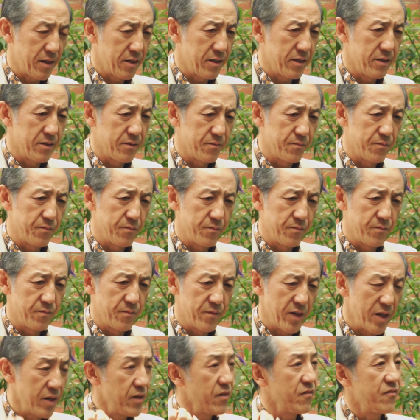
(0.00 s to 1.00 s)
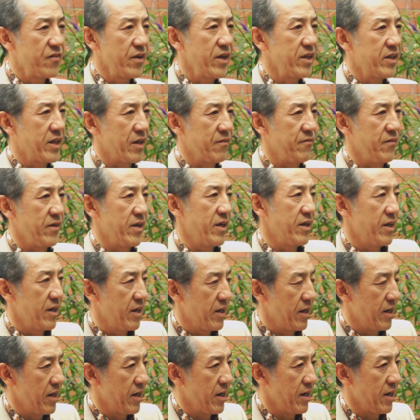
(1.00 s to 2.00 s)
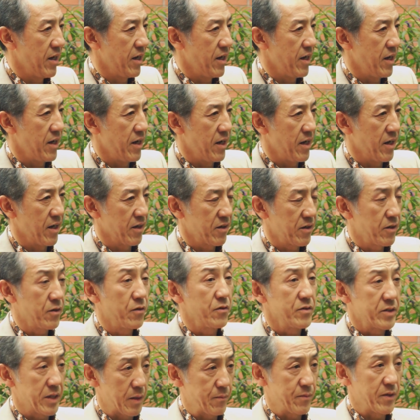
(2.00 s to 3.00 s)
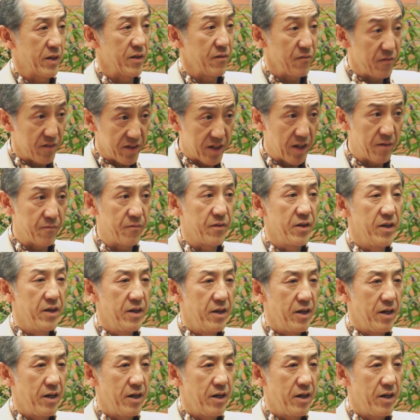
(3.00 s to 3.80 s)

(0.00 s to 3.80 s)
innovative concept, innovative